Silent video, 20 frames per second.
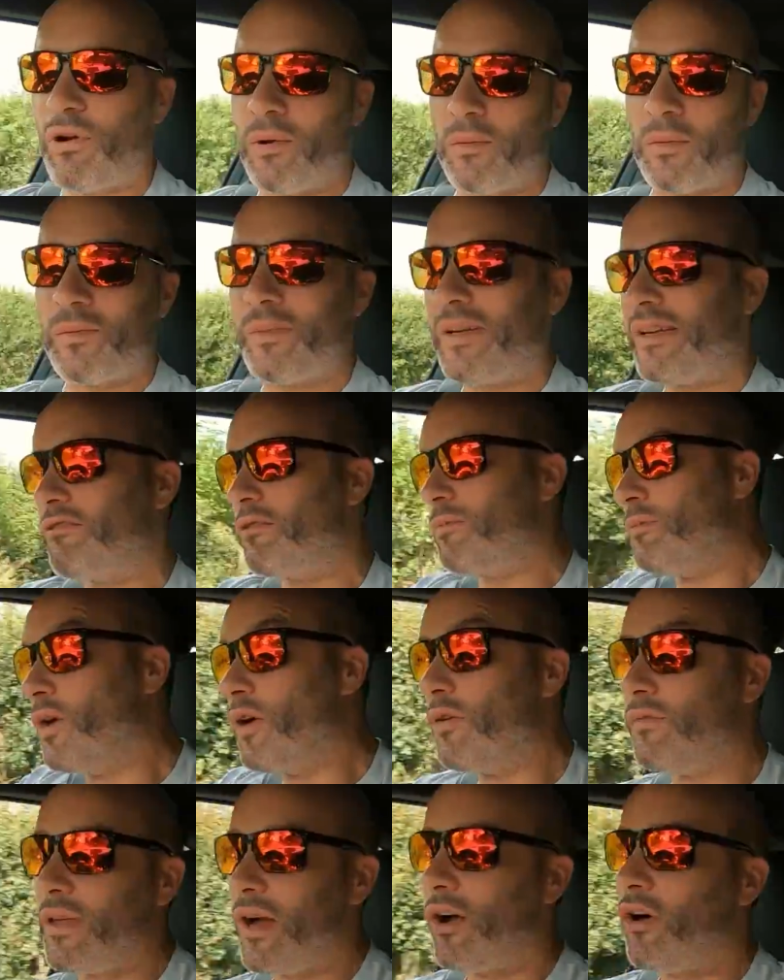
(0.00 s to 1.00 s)
probably
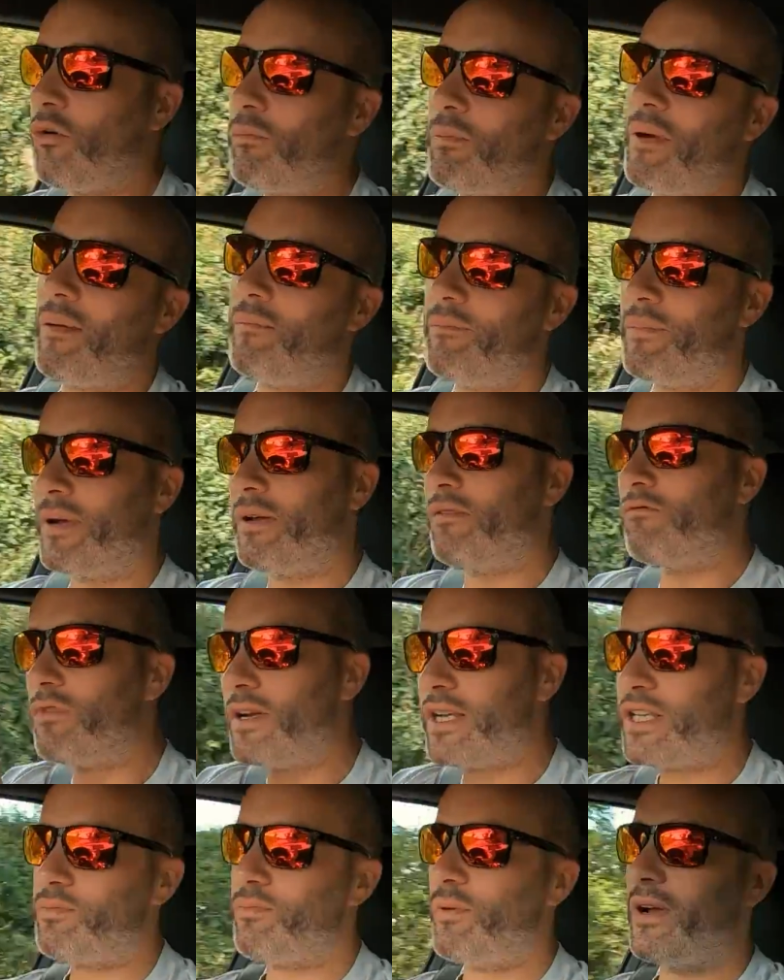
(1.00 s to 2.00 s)
remove the whole bumper and
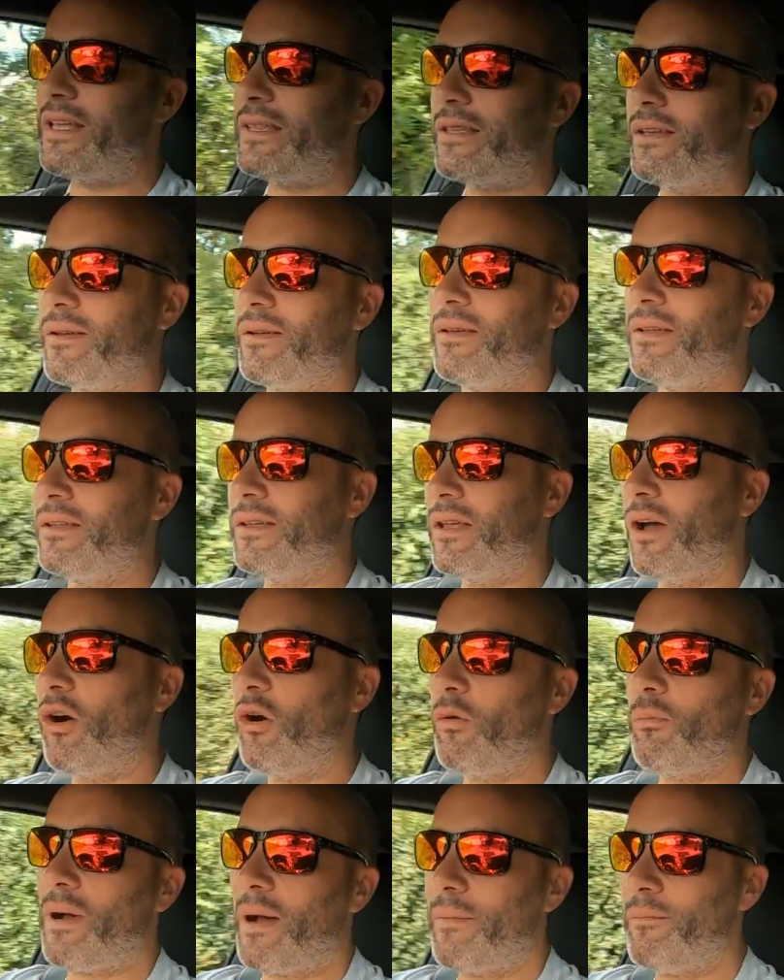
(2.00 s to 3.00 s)
respray the
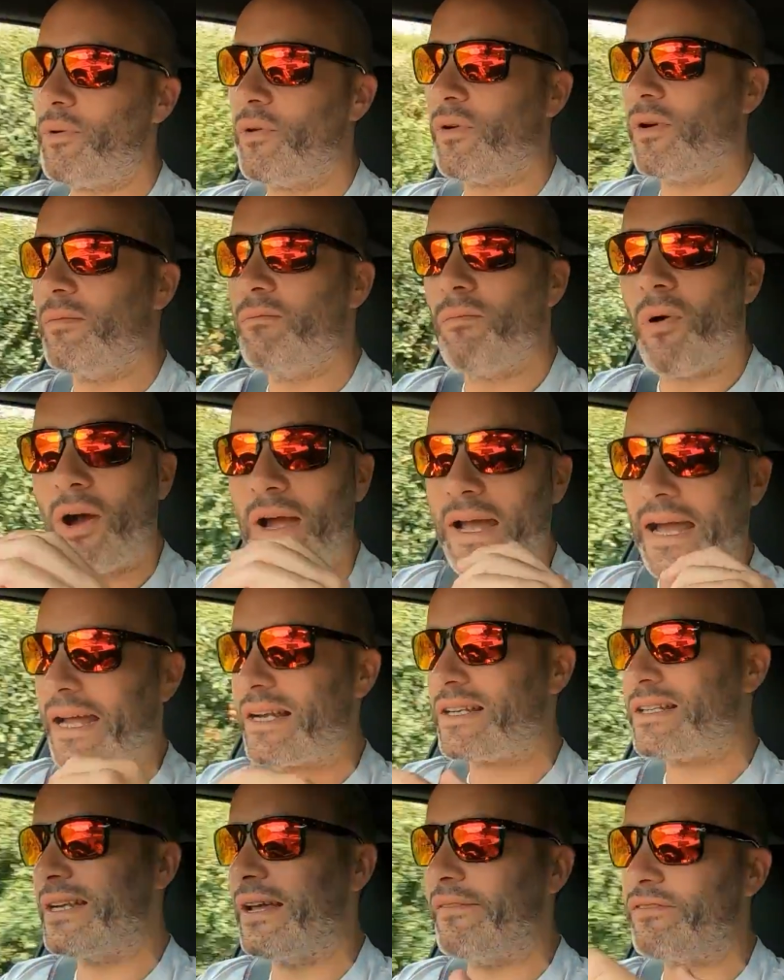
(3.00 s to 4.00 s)
whole bumper, and might
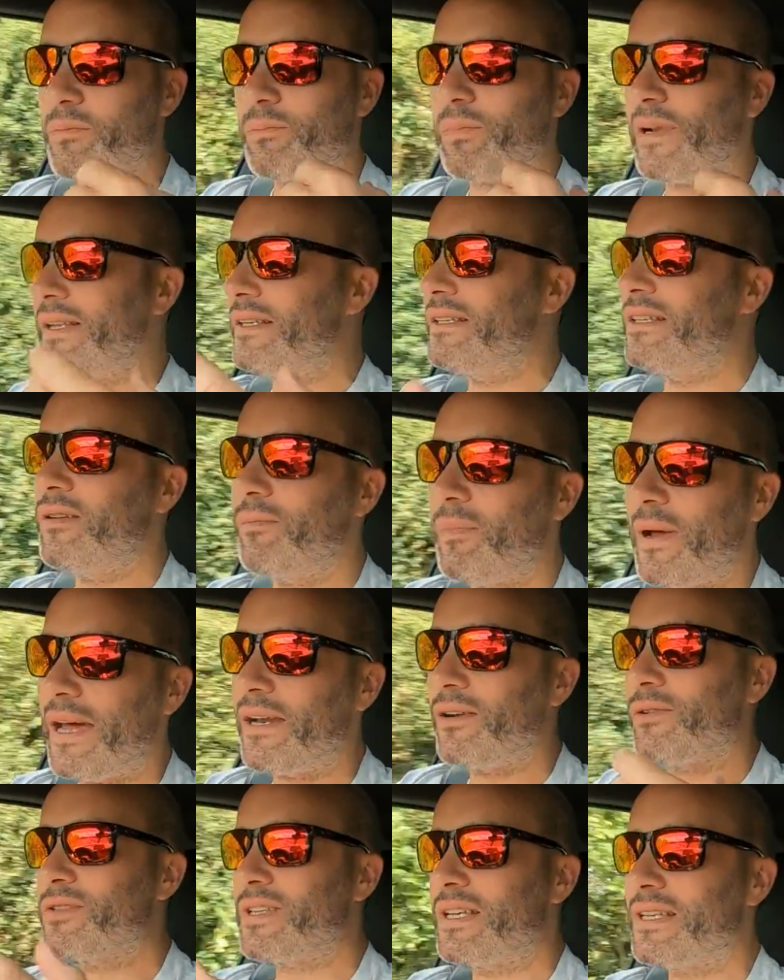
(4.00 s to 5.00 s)
actually have to blend in the
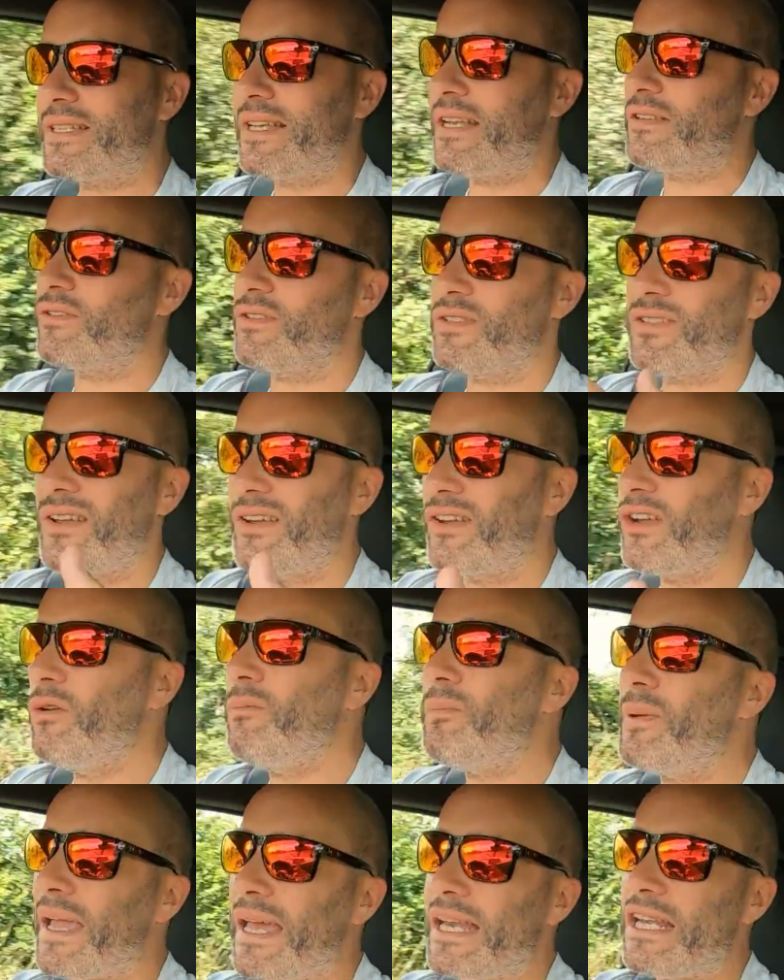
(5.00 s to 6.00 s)
panels, etc. So it
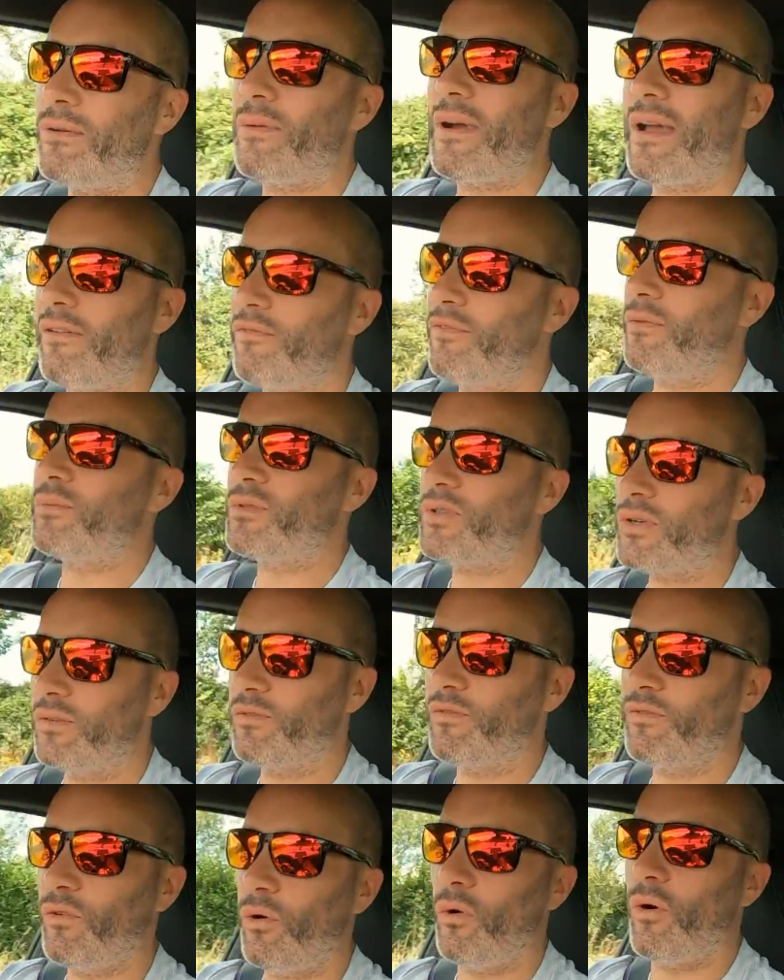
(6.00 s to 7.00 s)
could be anywhere from sort of
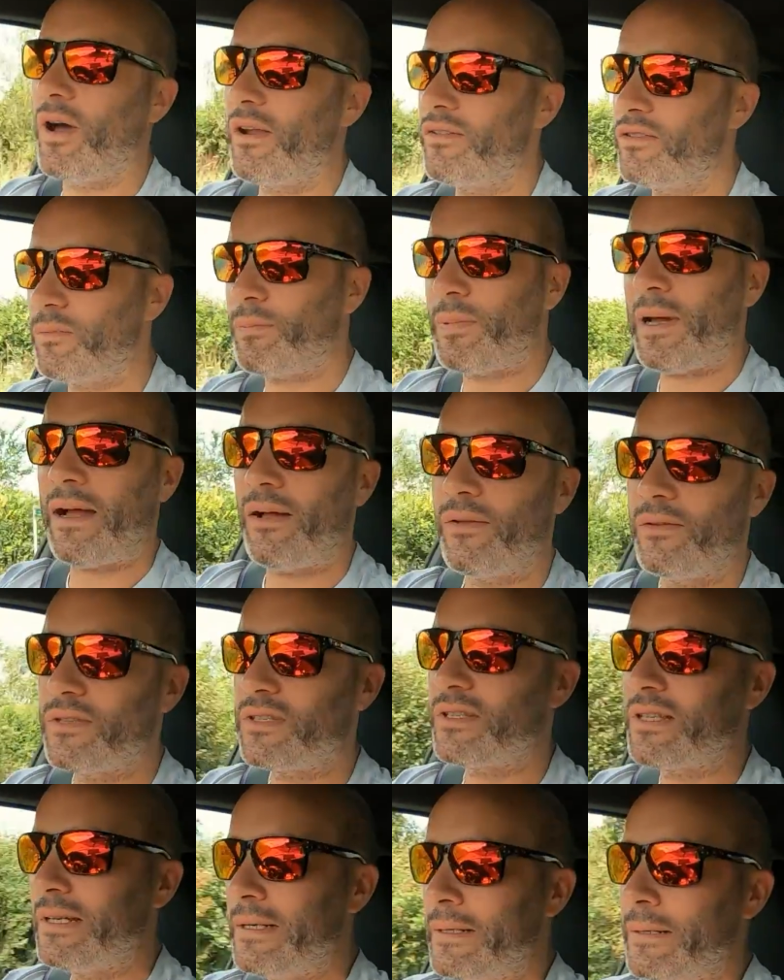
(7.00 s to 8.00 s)

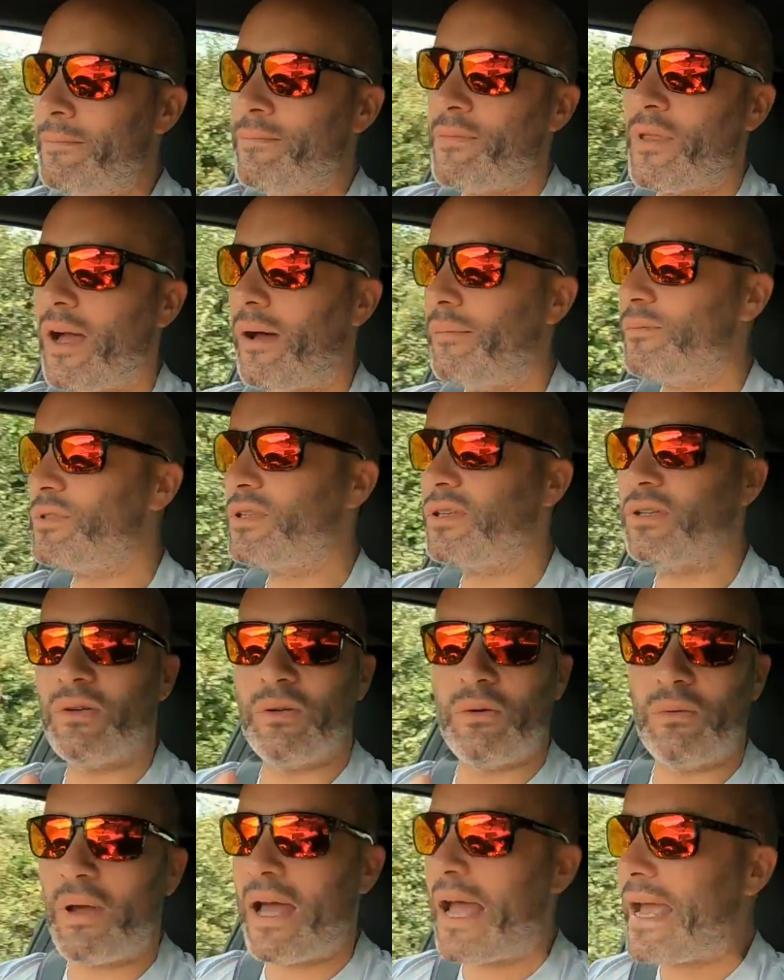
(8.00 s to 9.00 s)
£400 up to